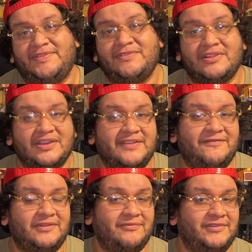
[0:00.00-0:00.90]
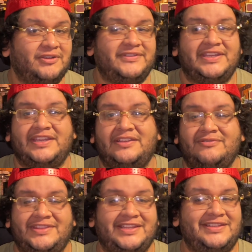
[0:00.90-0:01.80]
you're looking for the real thing and you
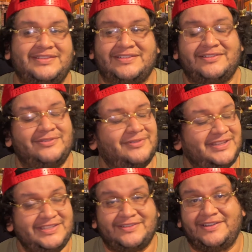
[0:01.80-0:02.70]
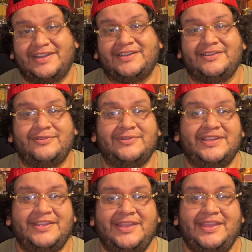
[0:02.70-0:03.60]
think this is going to do it, these are not going to do
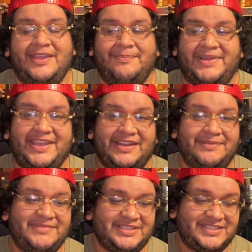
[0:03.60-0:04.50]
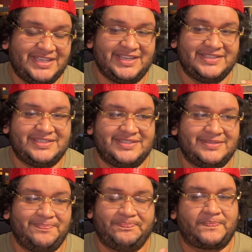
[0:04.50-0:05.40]
it by any mean
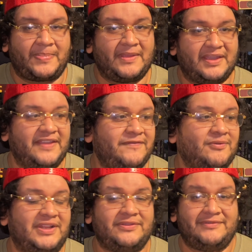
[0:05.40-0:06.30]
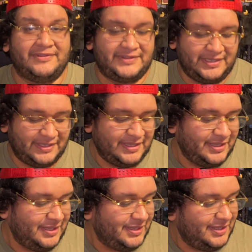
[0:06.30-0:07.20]
chances if you want the real thing.
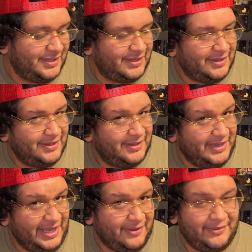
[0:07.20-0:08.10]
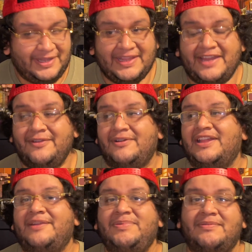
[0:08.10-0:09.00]
Now, I know a
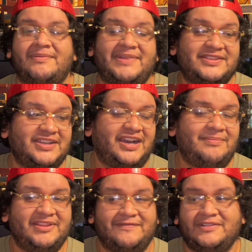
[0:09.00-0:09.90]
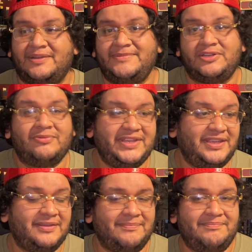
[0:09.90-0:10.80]
lot of people on my job love Club de
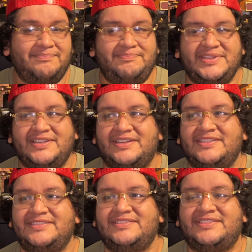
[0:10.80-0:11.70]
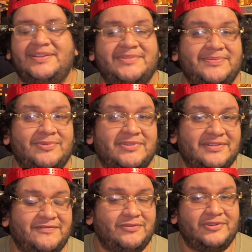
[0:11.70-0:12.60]
Nuit because some of them don't want to
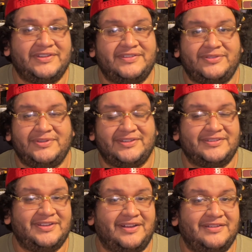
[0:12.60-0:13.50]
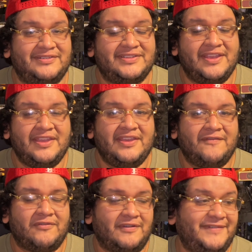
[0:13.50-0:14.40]
afford the $300
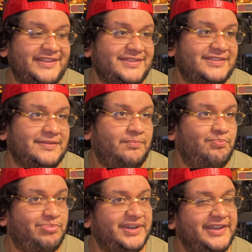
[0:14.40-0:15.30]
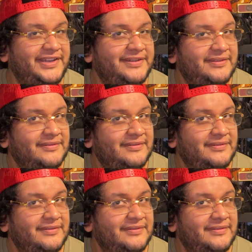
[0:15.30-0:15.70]
for a Ventus. But,